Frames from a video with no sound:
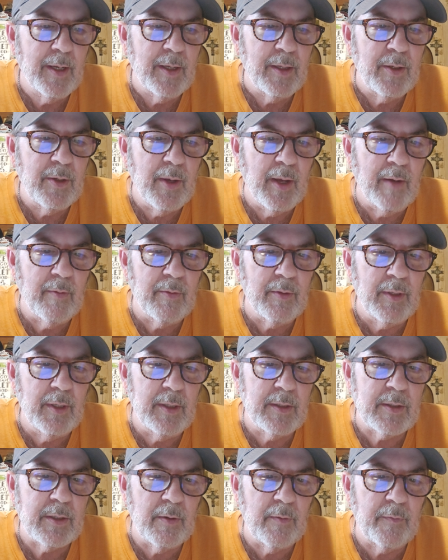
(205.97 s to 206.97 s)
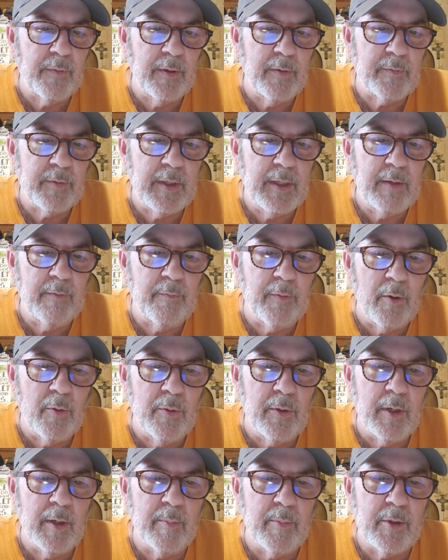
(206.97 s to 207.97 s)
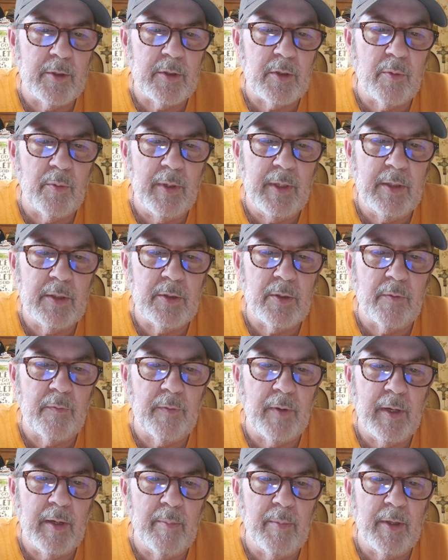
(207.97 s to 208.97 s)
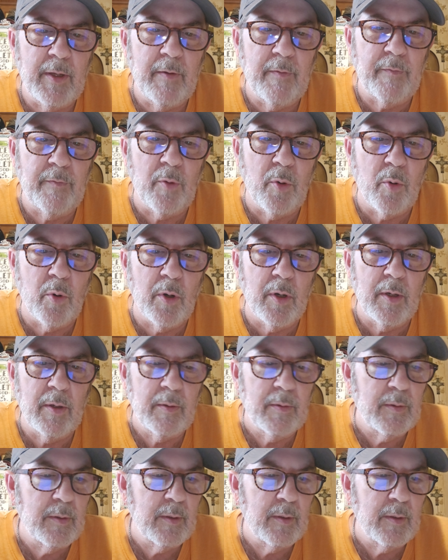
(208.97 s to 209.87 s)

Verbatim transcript: You have a list of fifteen phone numbers to reach your family of four.